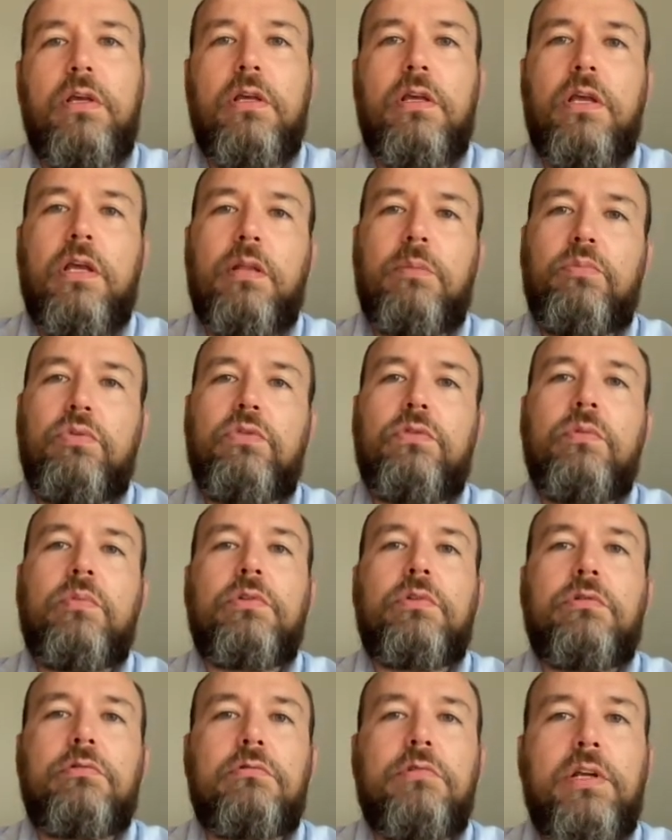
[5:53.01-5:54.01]
and put them
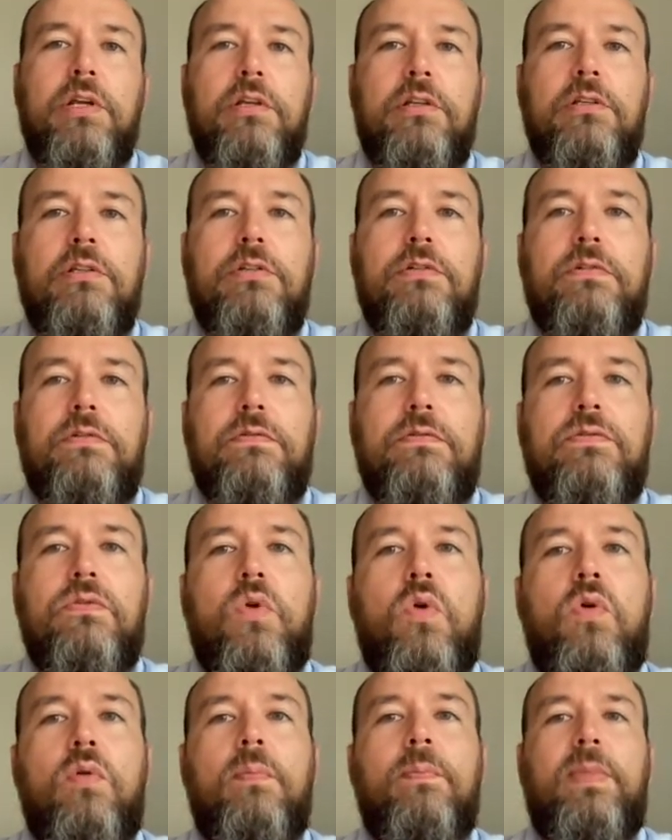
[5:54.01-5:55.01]
on a range
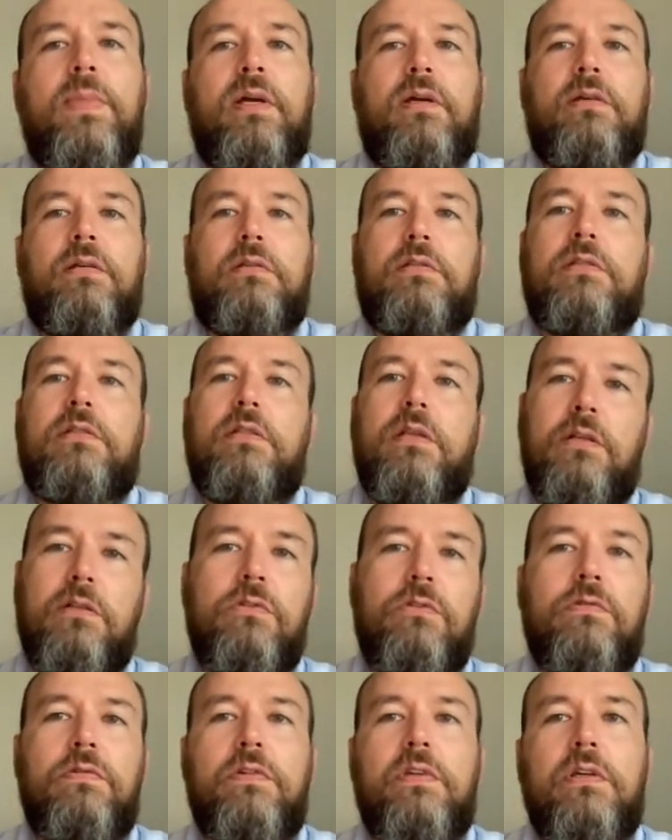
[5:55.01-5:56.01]
from
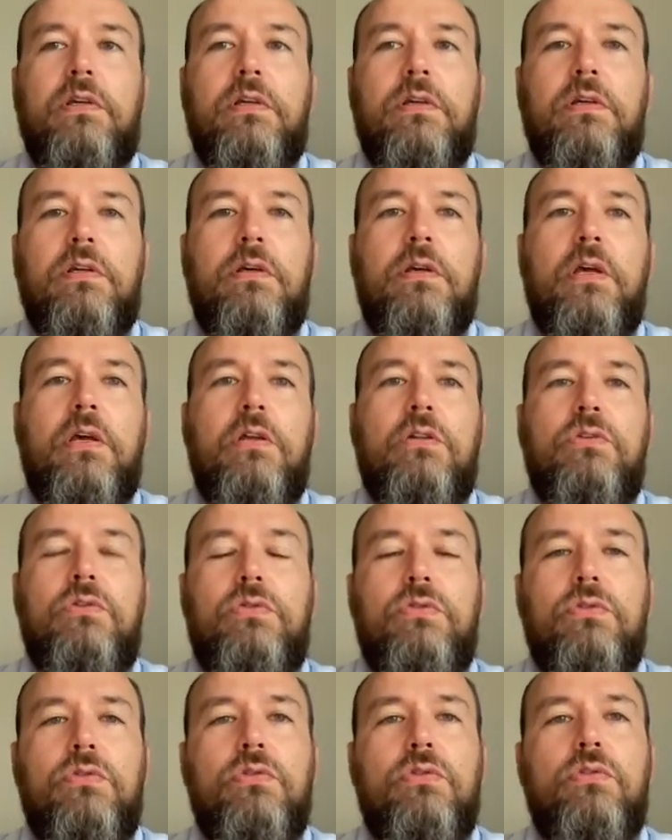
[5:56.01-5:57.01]
standard of care
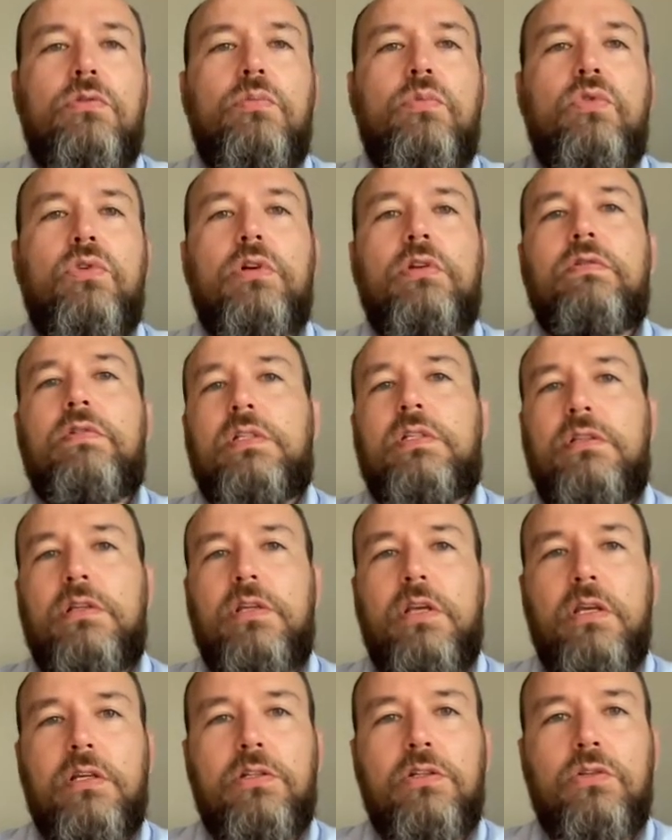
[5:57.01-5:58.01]
to more
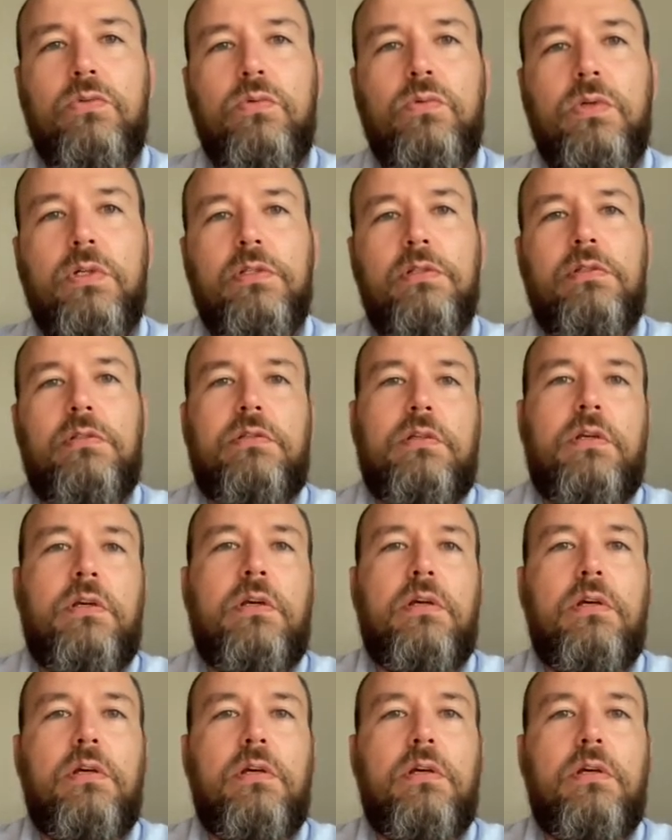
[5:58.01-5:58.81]
investigational ones,